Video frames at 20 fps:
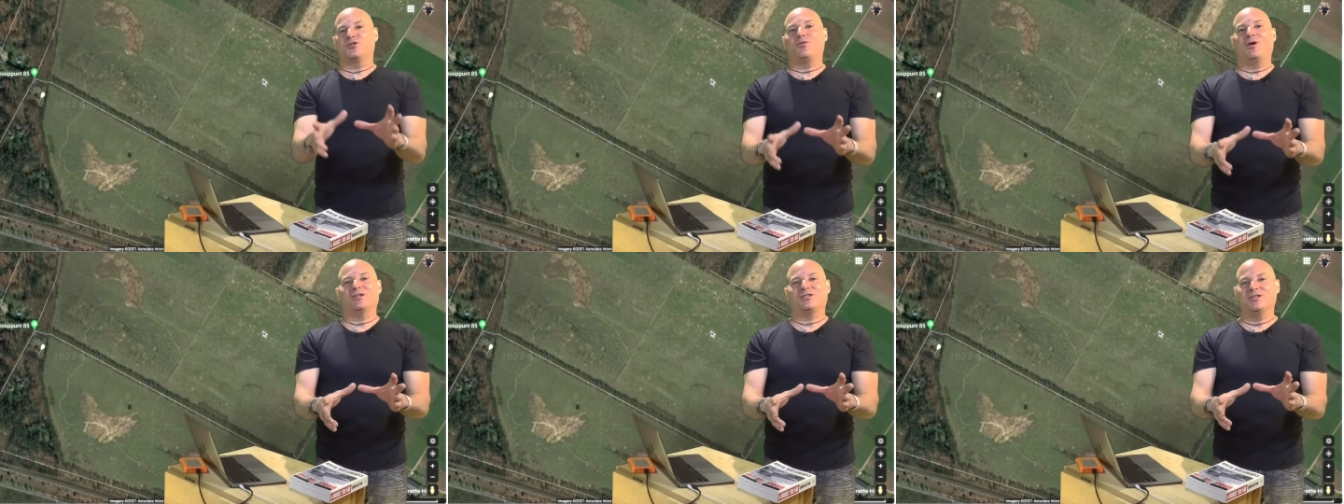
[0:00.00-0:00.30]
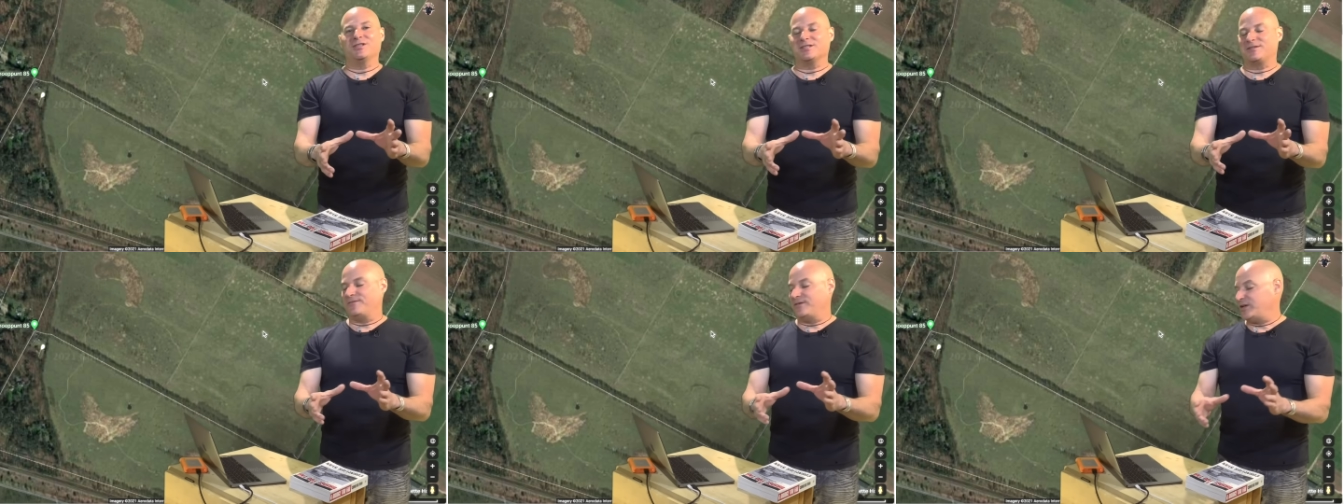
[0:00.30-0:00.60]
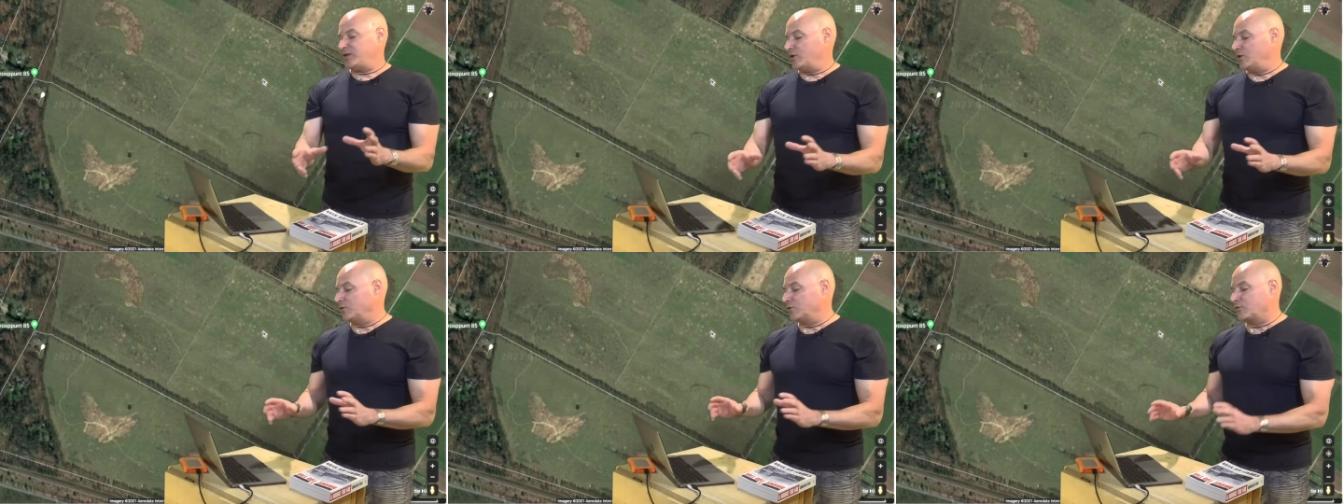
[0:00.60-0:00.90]
watching this
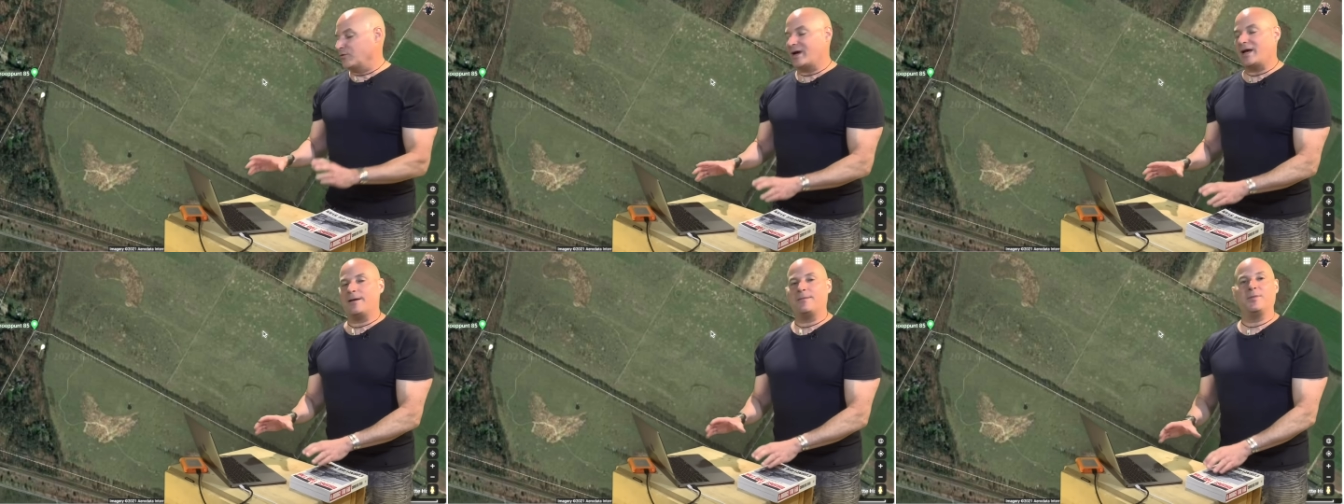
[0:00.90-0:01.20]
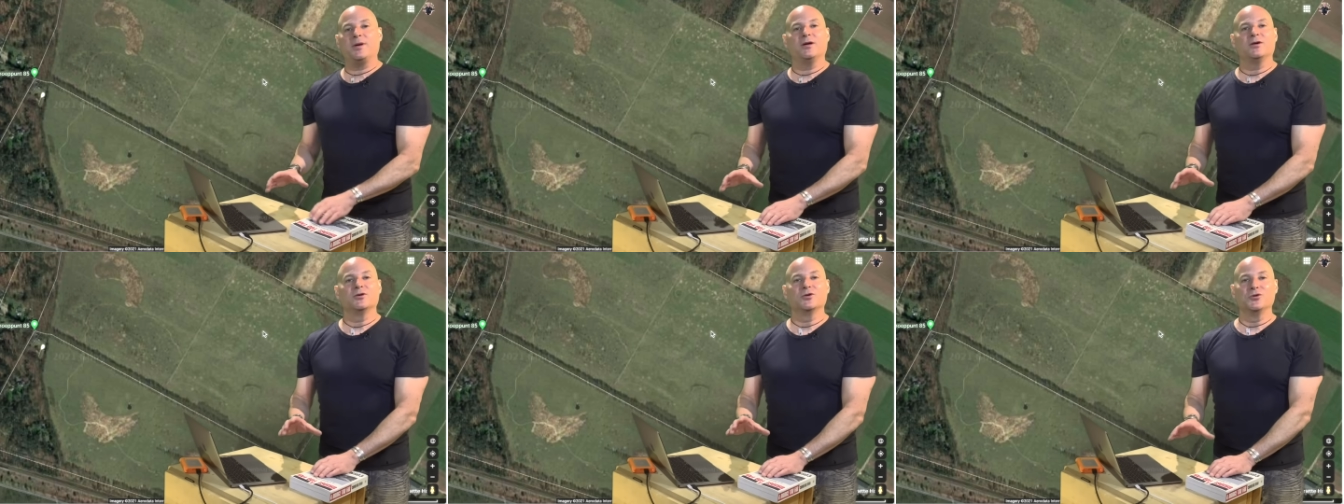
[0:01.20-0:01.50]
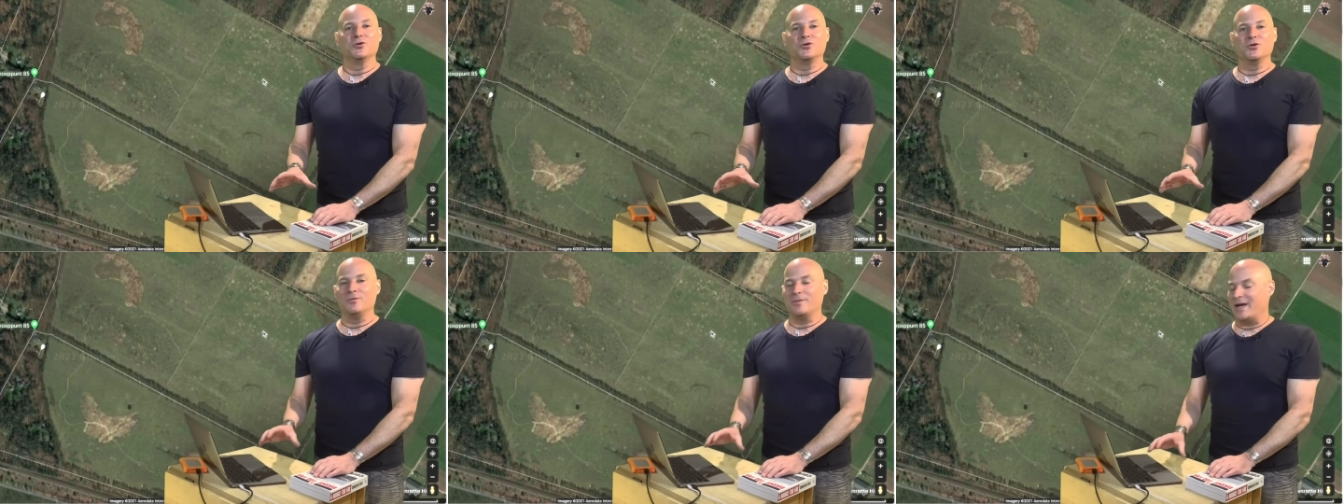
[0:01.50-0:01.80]
video, grab
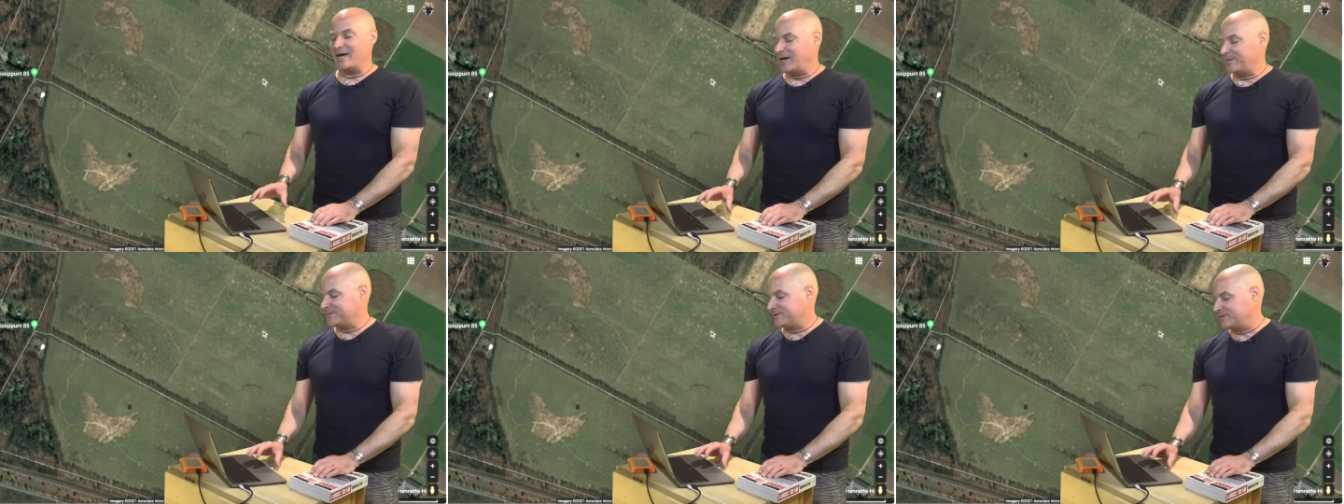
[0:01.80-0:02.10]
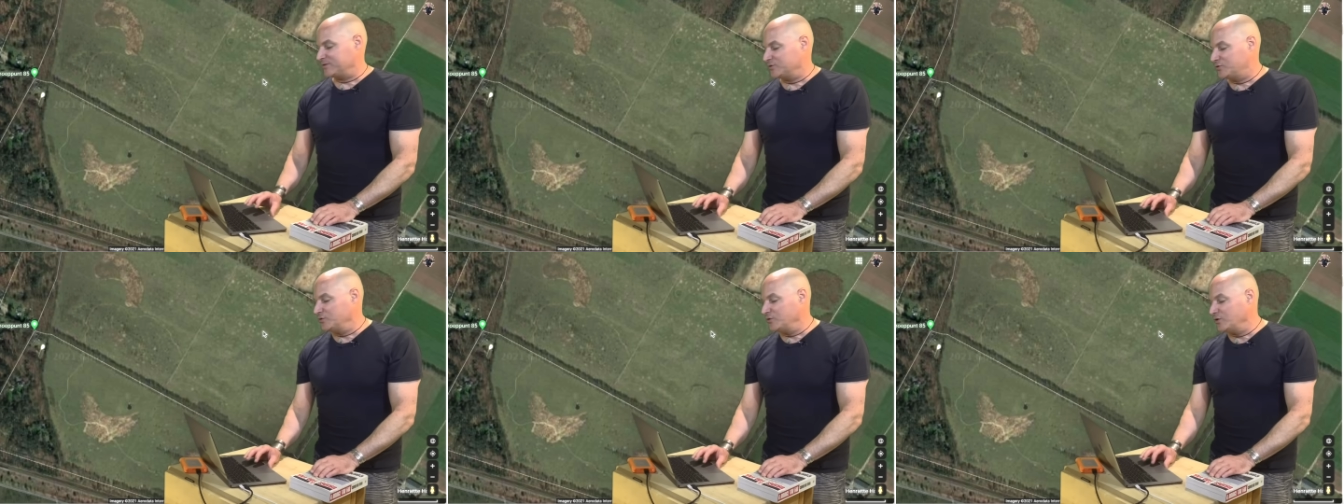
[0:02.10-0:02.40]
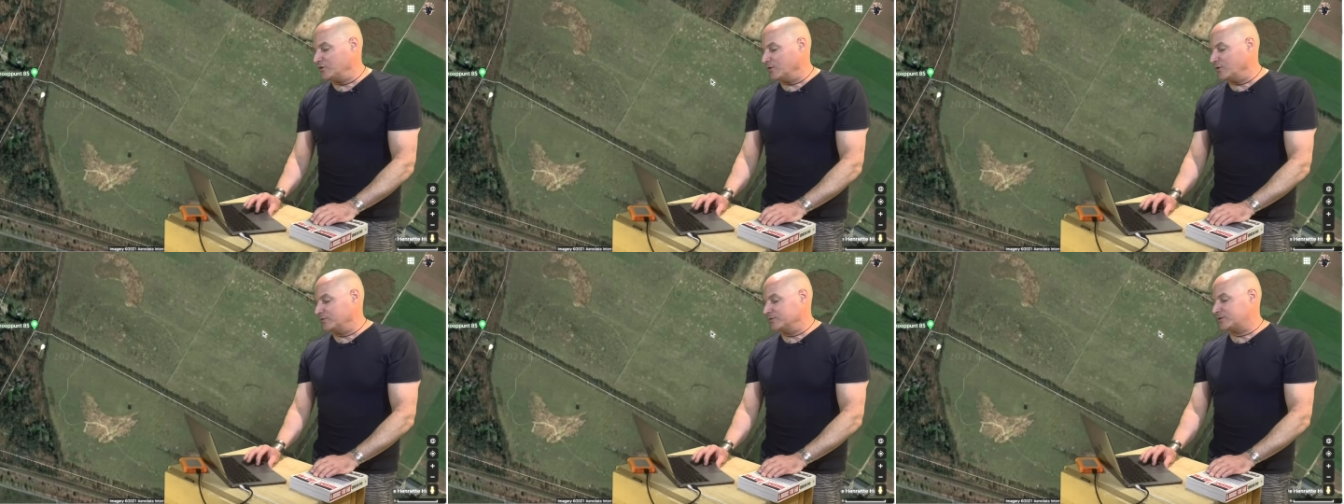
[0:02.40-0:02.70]
Google Maps, do
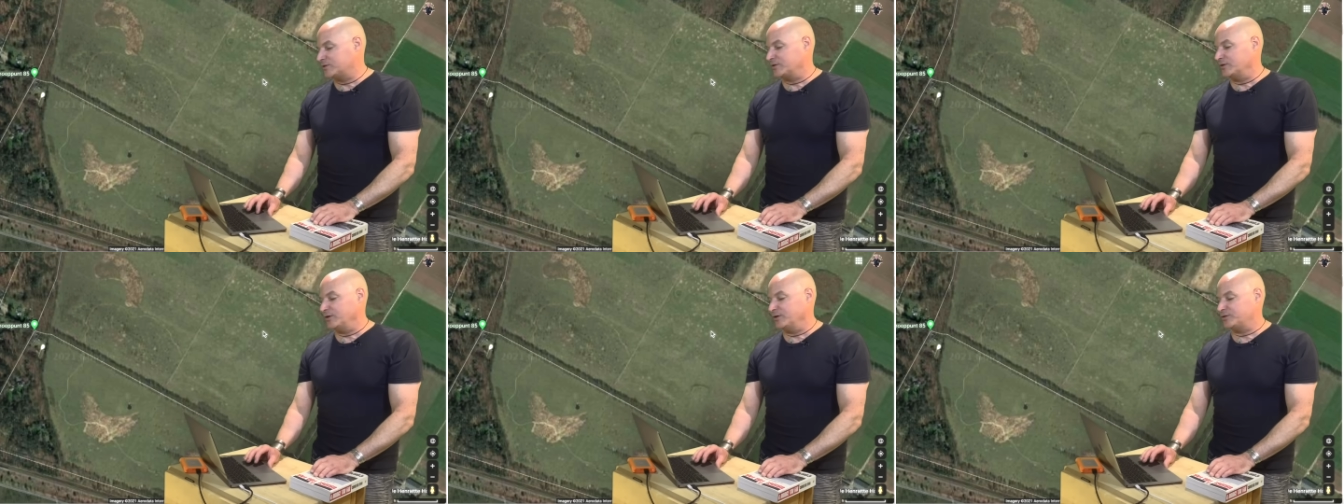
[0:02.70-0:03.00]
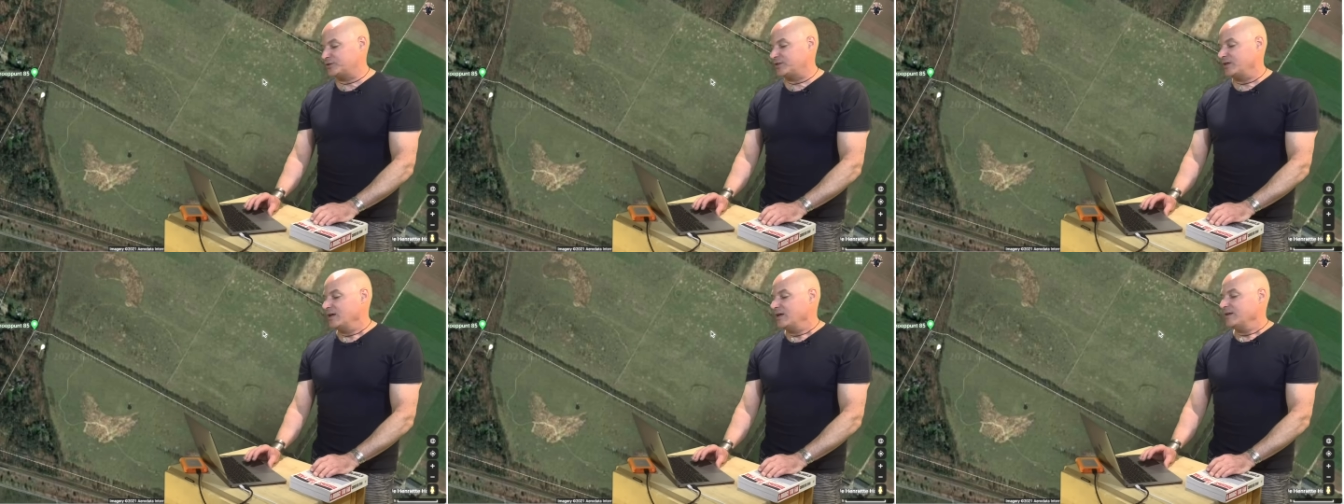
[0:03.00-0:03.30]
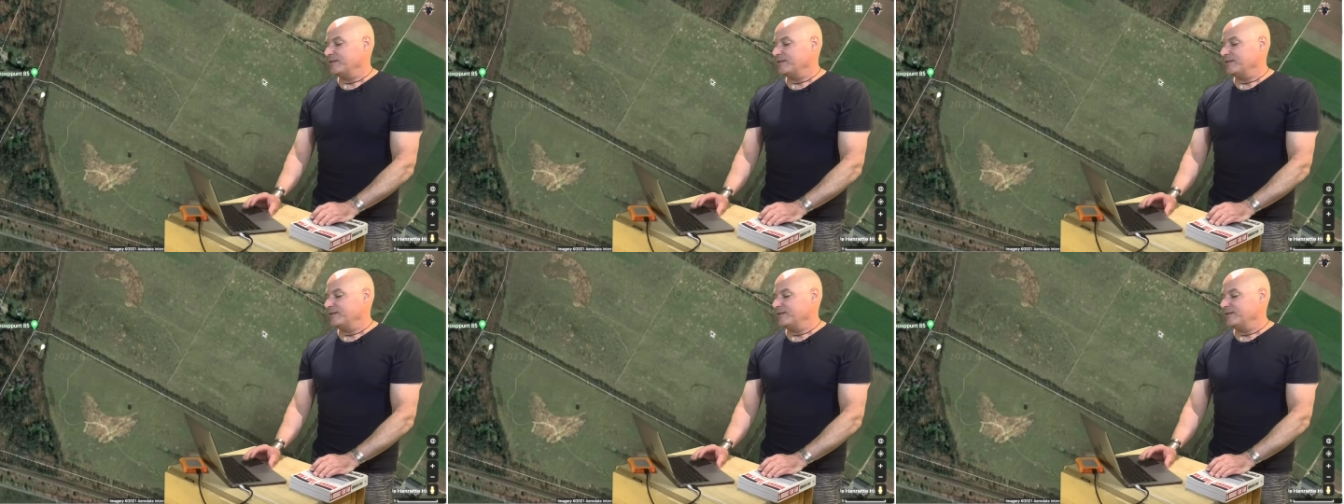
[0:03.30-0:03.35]
your own search.